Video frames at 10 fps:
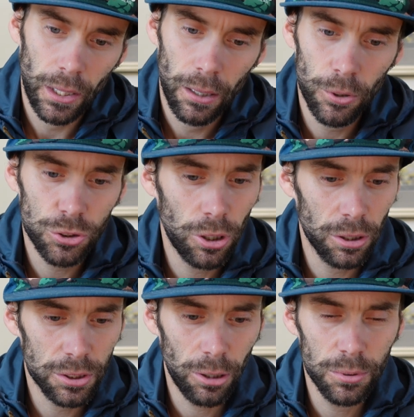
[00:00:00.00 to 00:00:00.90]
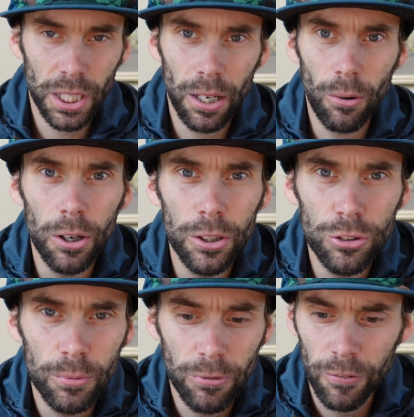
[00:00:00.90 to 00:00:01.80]
I'm not sure, time will tell. I'll
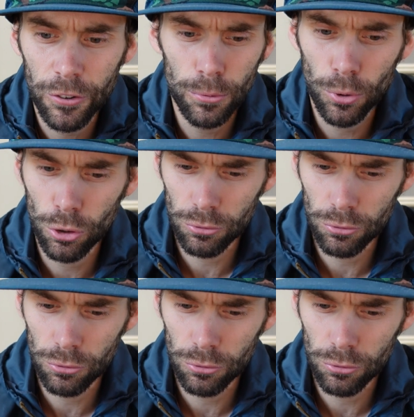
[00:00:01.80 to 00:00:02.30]
use them for a few more